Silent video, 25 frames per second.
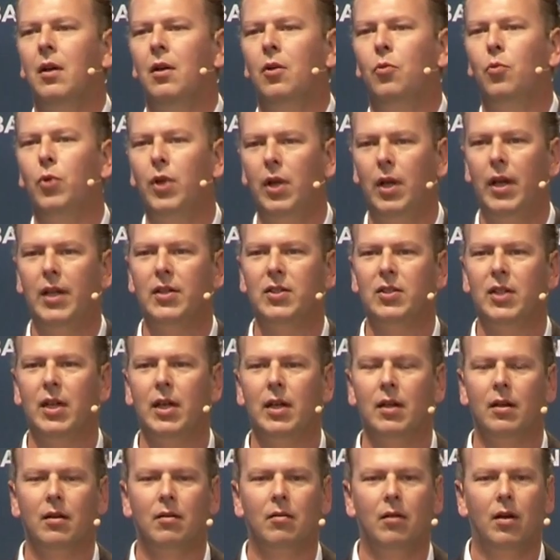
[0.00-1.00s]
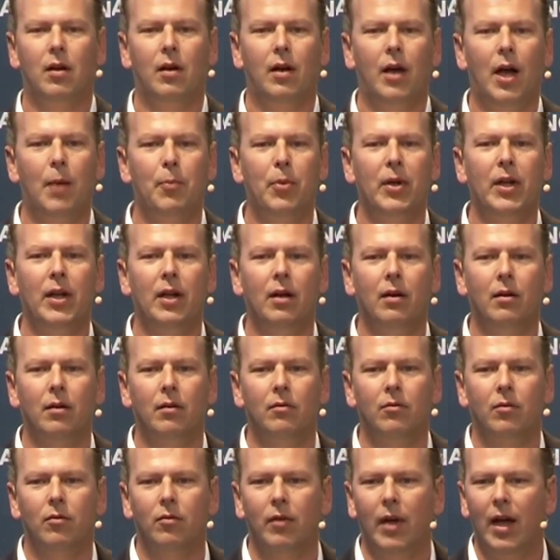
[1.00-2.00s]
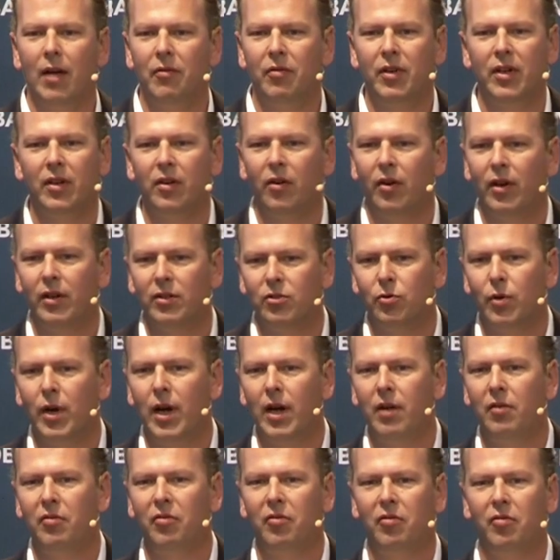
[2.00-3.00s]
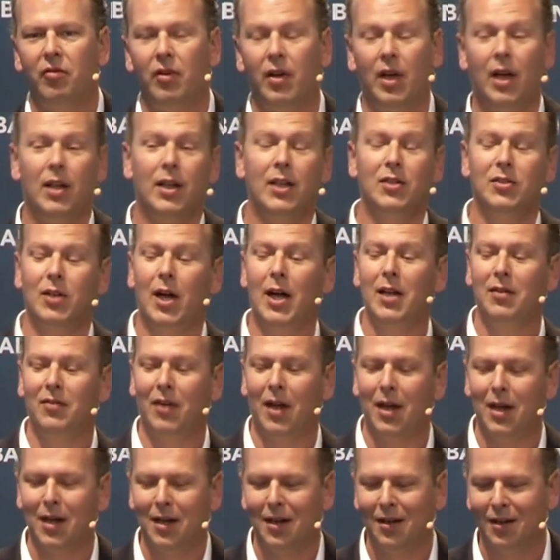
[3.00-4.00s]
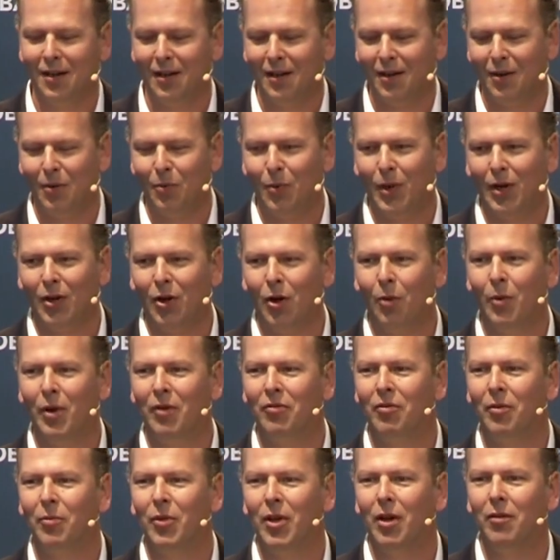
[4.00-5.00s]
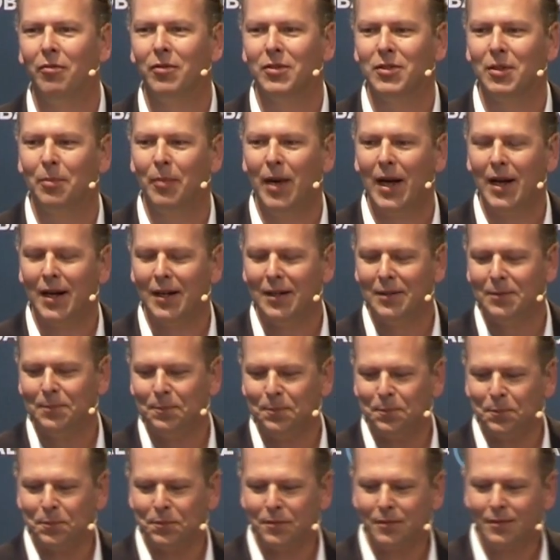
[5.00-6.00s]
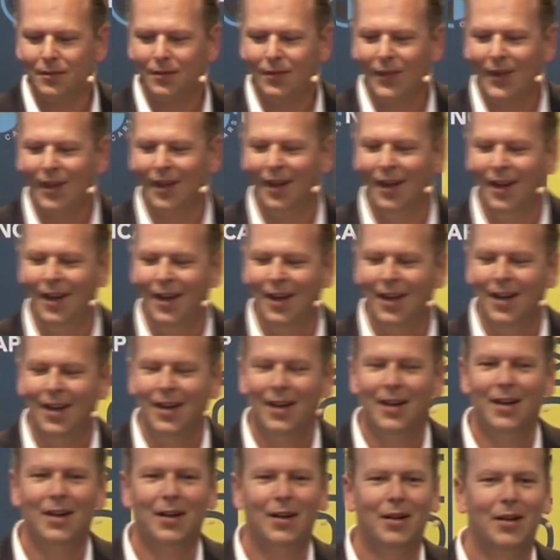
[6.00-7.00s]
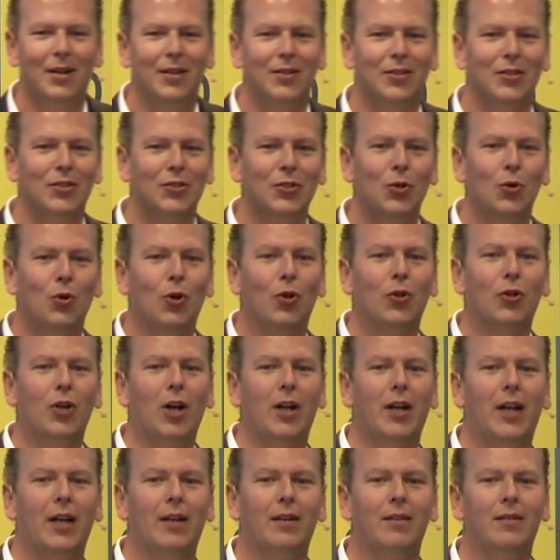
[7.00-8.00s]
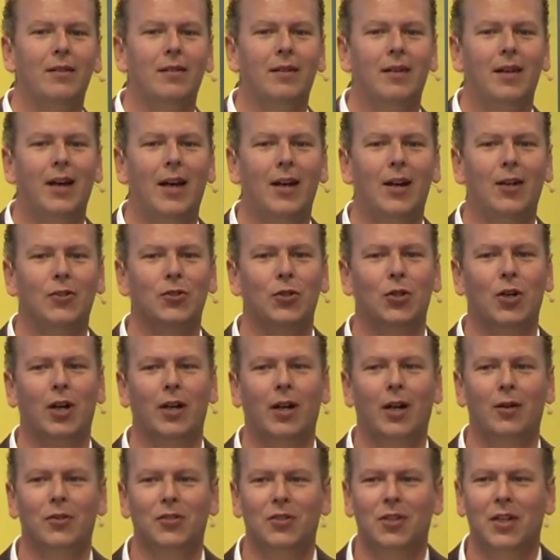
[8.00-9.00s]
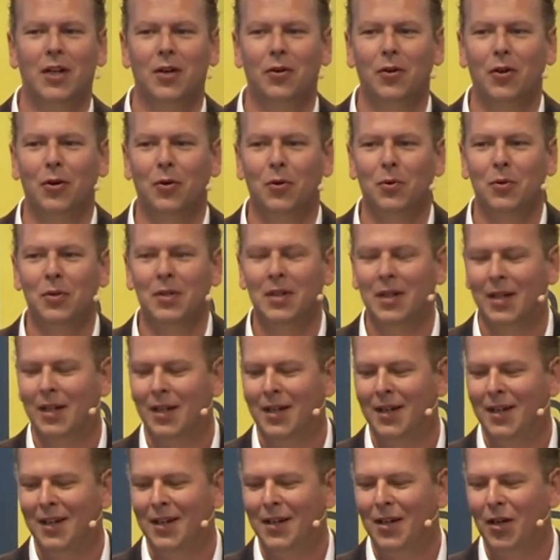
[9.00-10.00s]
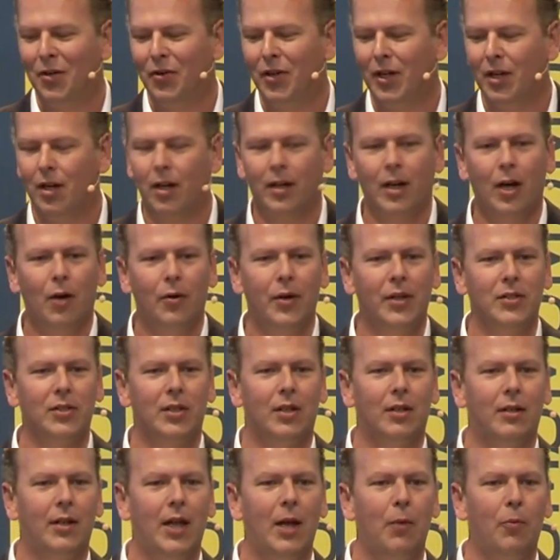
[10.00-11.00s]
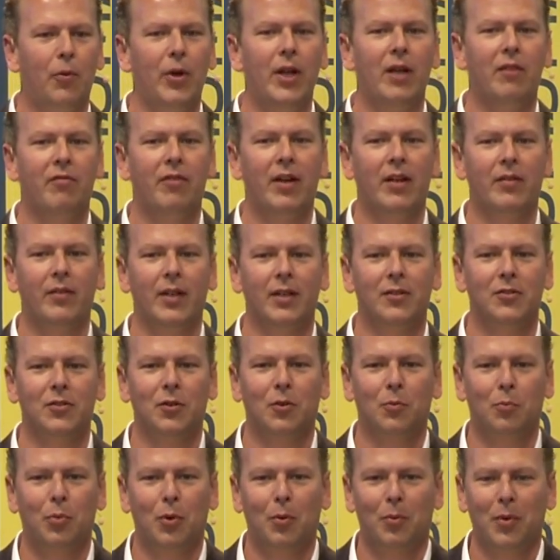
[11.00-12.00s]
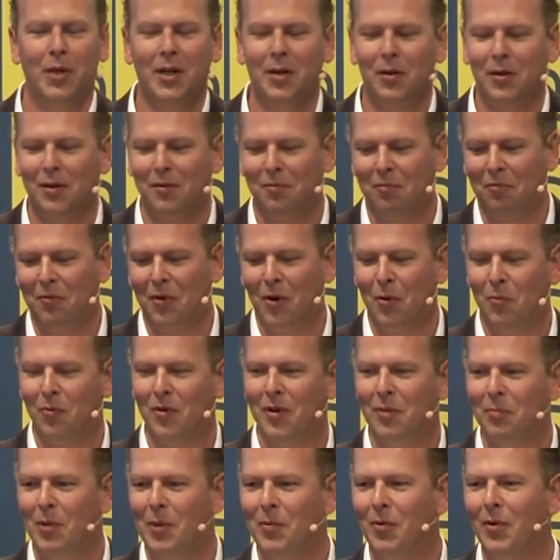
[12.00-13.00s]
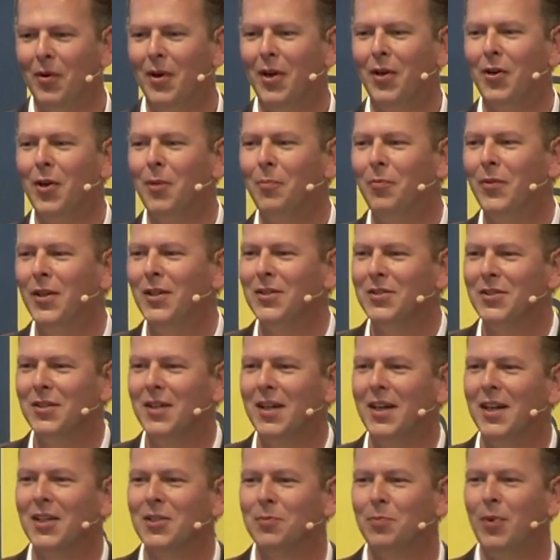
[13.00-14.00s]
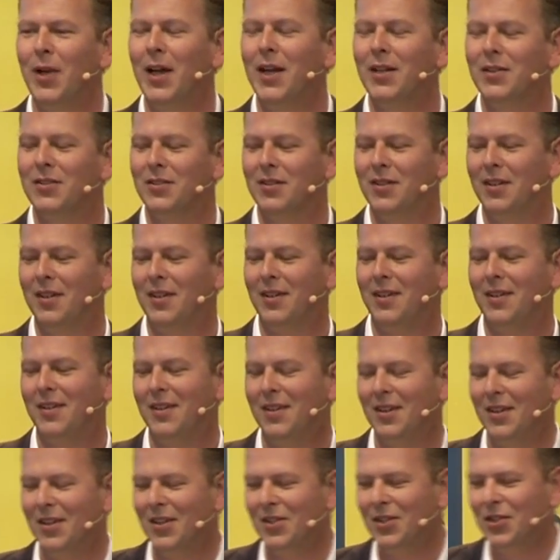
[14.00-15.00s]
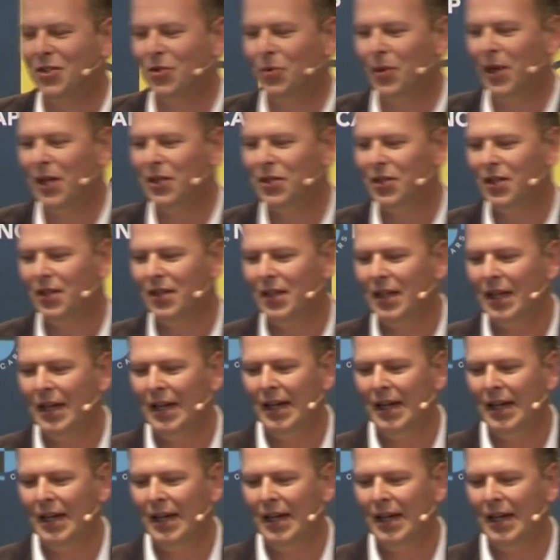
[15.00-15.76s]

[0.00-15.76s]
realistic, happening on every drive, at least I take, when going from the office and back. The so-called cut-in and also cut-out scenario. I think cut-out is a name we invented, so probably, hopefully people will adopt this and explains the situation.